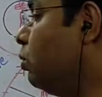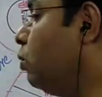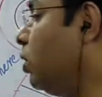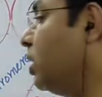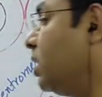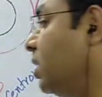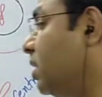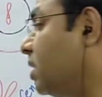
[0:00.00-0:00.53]

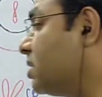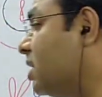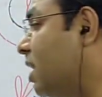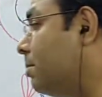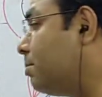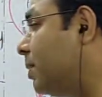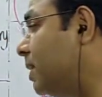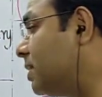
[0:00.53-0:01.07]
what are the
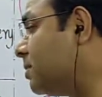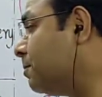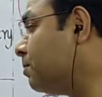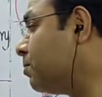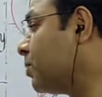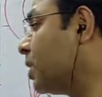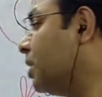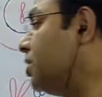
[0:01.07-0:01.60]
examples?
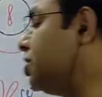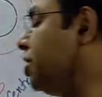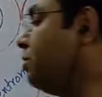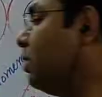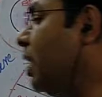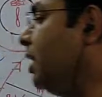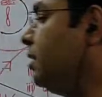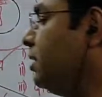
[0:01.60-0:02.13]

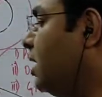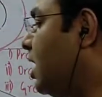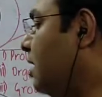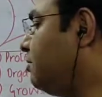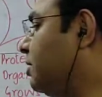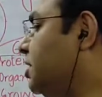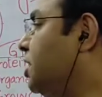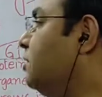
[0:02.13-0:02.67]
G1,
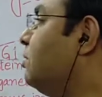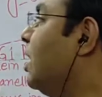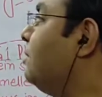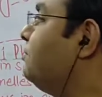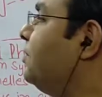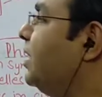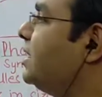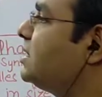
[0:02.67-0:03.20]
after
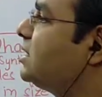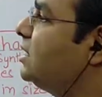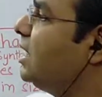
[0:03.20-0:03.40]
G1 phase,